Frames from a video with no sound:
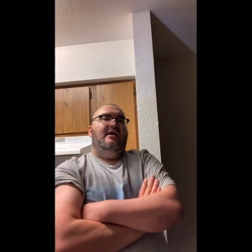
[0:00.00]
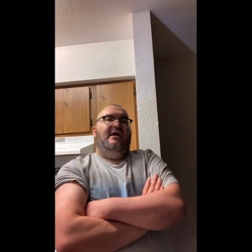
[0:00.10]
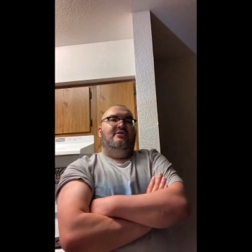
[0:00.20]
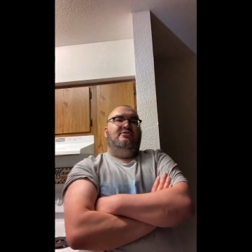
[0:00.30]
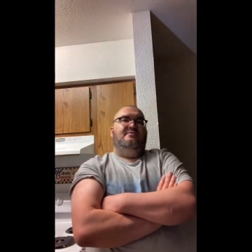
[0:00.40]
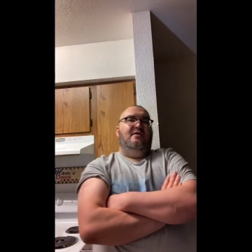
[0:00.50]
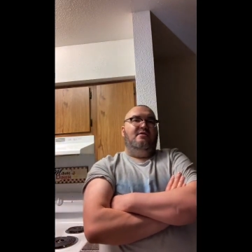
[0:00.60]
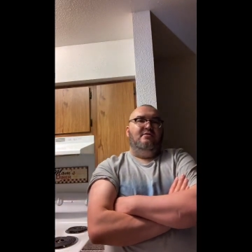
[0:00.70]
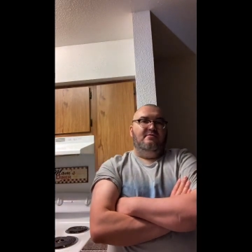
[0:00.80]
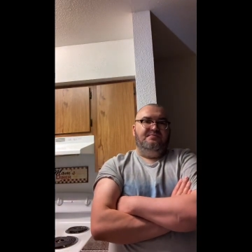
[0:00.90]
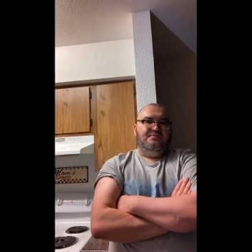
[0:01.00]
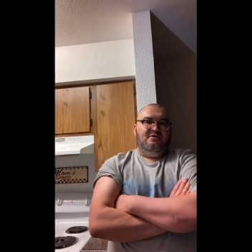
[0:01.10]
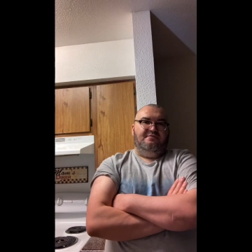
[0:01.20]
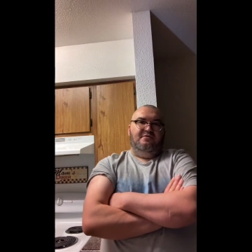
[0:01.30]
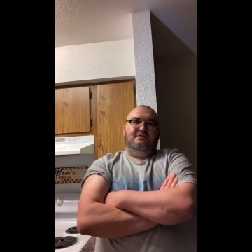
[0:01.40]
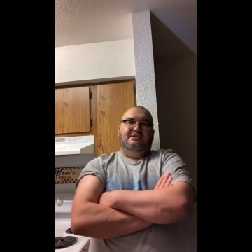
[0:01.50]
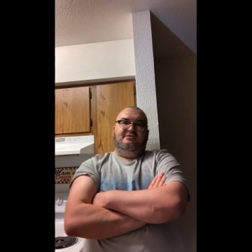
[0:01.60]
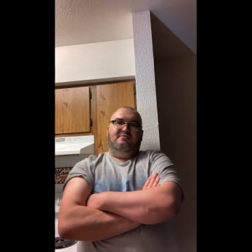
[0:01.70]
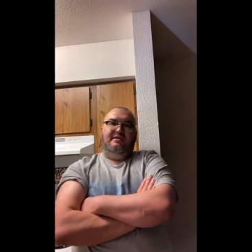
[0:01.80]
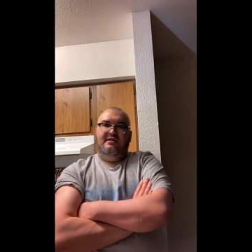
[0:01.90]
and tomorrow for
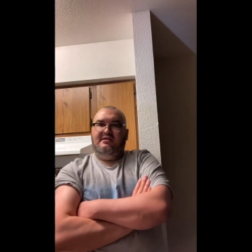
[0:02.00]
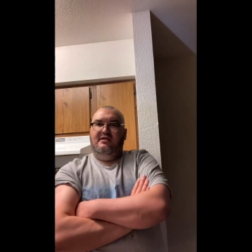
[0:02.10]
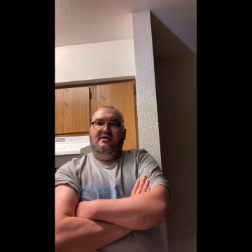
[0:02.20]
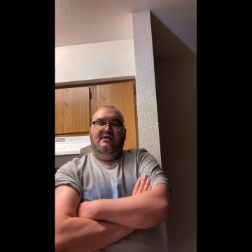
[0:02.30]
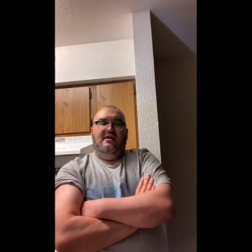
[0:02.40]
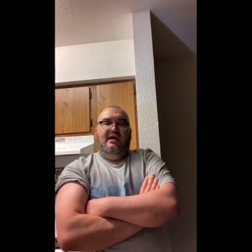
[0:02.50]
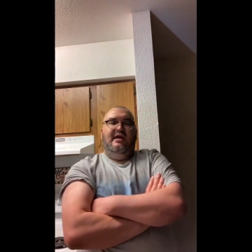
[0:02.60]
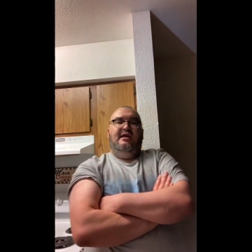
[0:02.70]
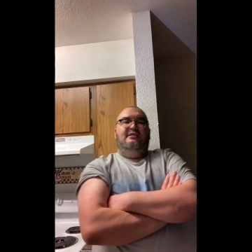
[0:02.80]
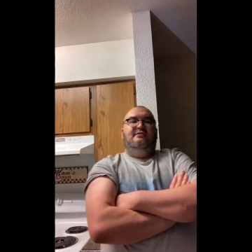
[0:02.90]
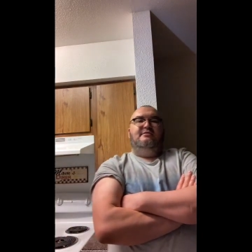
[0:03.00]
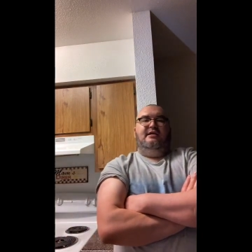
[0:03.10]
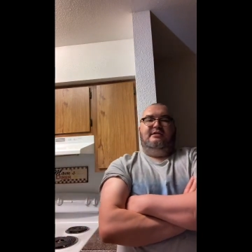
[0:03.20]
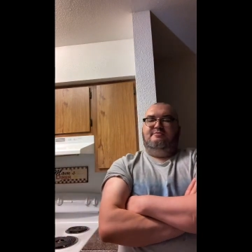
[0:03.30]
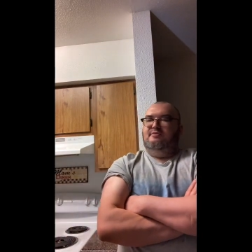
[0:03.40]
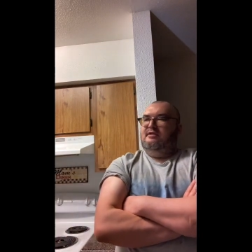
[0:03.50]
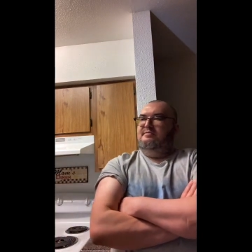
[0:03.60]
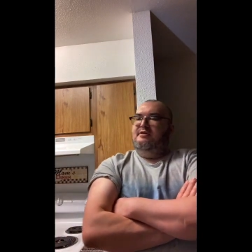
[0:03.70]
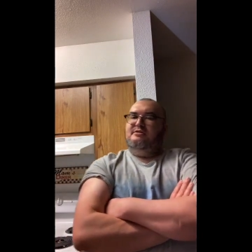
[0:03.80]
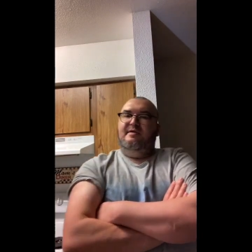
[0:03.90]
this week. And that's really
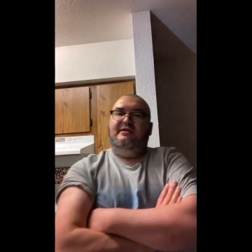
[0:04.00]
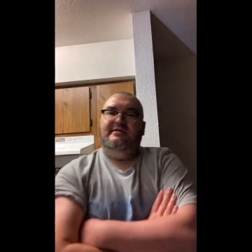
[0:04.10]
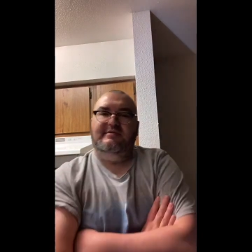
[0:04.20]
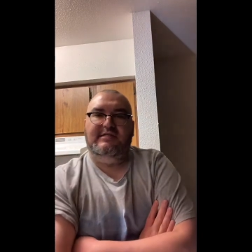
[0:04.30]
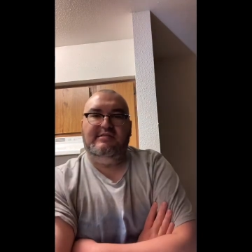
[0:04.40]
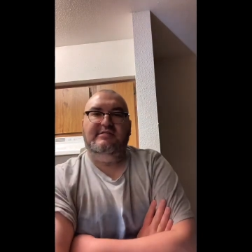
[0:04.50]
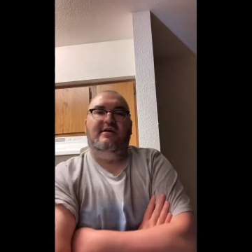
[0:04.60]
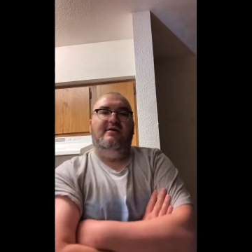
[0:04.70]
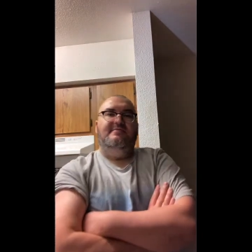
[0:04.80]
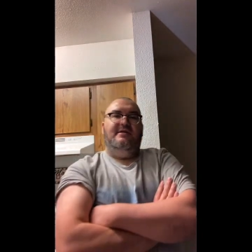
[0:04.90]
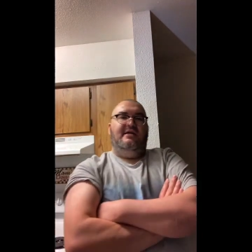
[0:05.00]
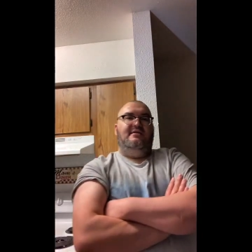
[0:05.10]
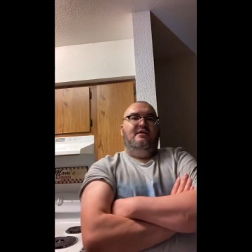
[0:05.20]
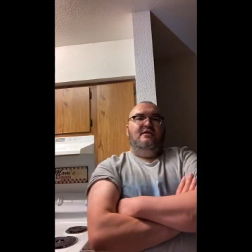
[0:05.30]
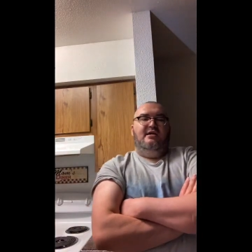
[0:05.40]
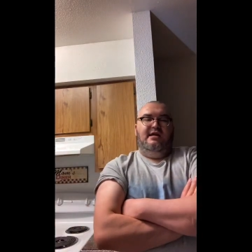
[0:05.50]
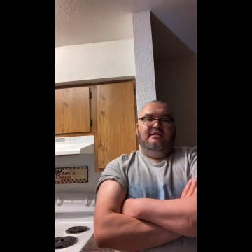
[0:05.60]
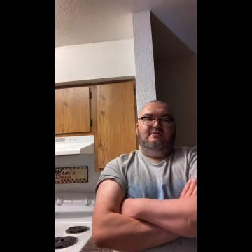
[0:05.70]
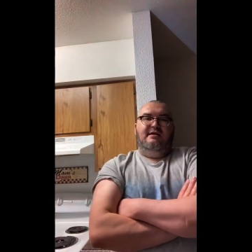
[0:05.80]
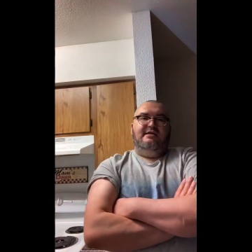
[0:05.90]
much about it. But this is the update.
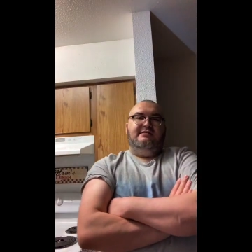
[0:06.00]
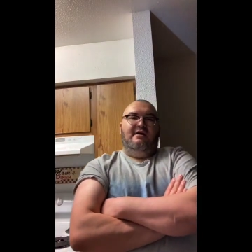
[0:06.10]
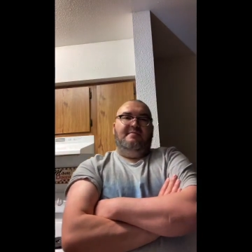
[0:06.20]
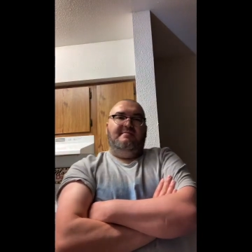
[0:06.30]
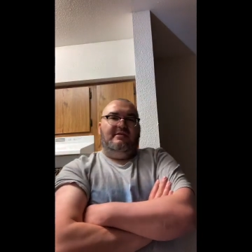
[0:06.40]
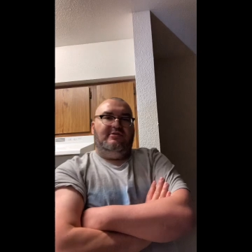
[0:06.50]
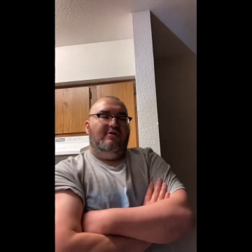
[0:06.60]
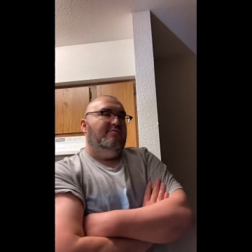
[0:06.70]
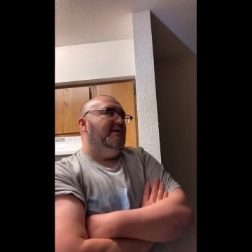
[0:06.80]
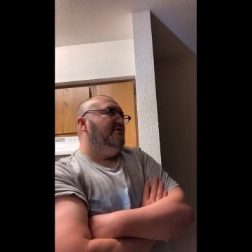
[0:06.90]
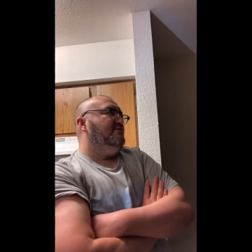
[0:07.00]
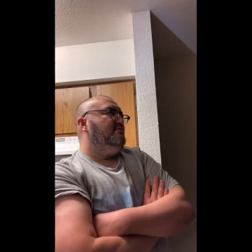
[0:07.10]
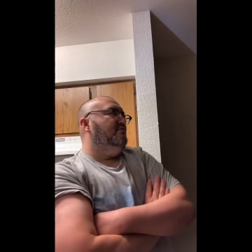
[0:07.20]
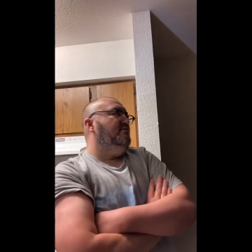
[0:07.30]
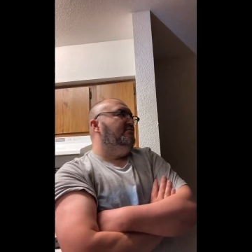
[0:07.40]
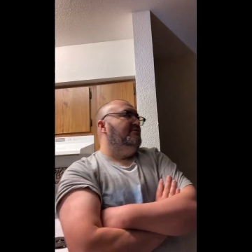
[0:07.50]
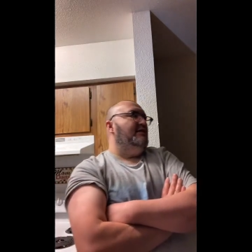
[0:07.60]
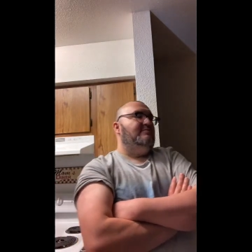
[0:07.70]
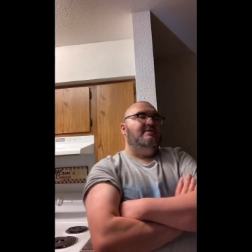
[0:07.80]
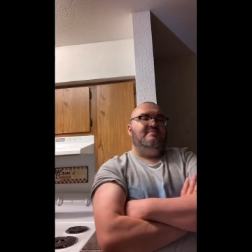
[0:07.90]
Anyways, I'm in my third week of school.
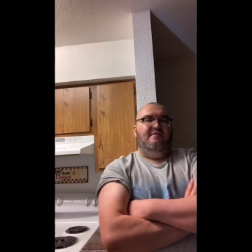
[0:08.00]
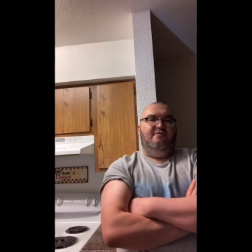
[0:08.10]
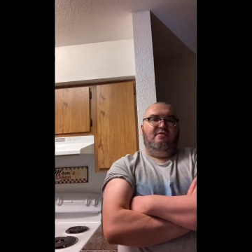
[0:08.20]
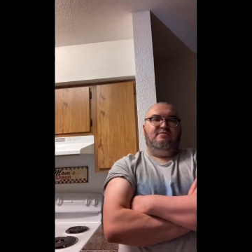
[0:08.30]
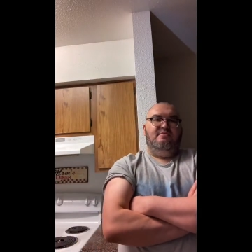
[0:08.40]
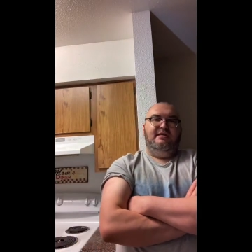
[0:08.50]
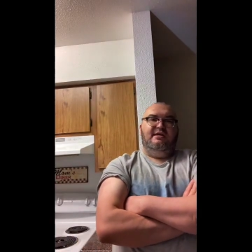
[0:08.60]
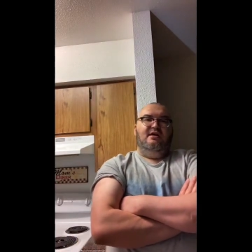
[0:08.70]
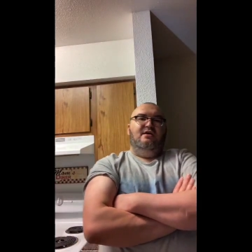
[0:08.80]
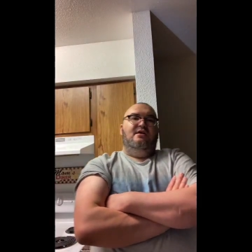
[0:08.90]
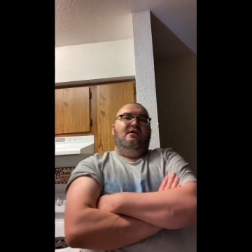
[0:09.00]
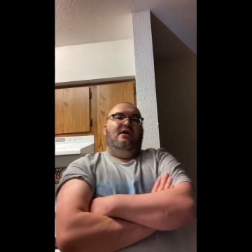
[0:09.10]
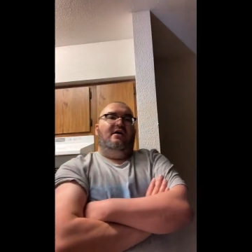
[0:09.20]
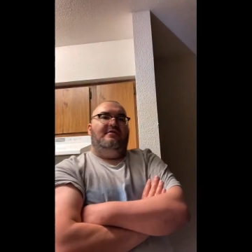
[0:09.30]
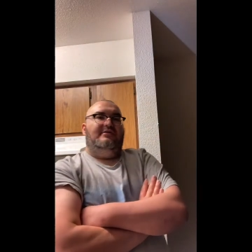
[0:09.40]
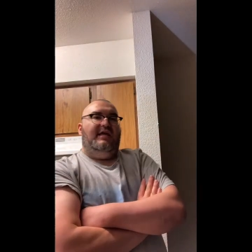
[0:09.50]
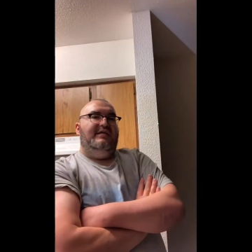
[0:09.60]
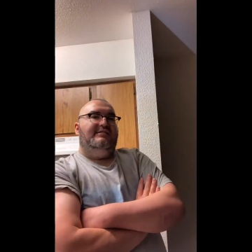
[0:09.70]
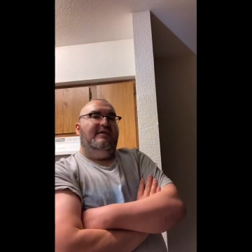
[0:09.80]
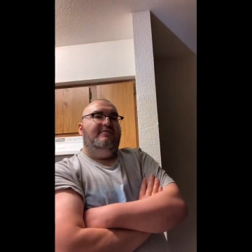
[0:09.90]
Next week's my fourth week. Uh, the
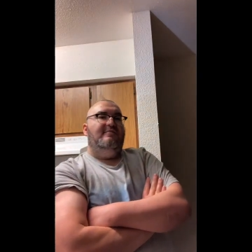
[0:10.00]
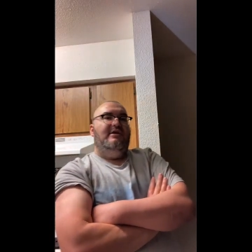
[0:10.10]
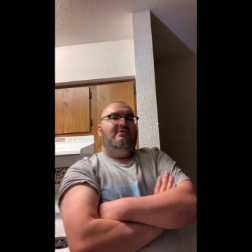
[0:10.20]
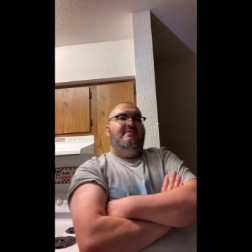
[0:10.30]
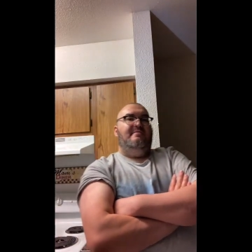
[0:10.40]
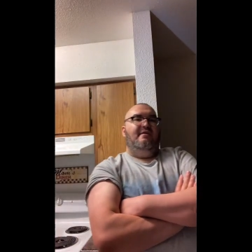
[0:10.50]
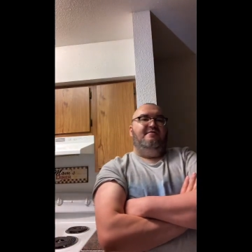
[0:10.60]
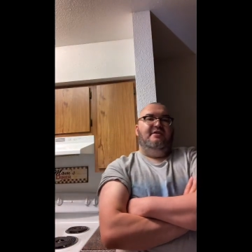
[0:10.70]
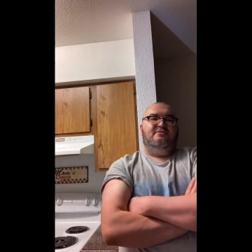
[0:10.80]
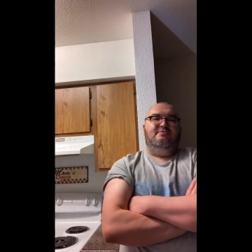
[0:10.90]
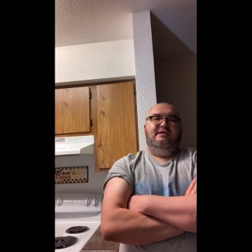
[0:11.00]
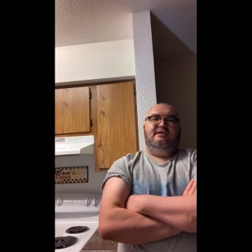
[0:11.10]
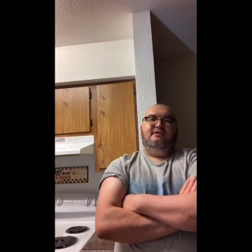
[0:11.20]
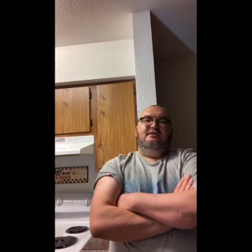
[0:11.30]
Thanksgiving week will be my fifth week.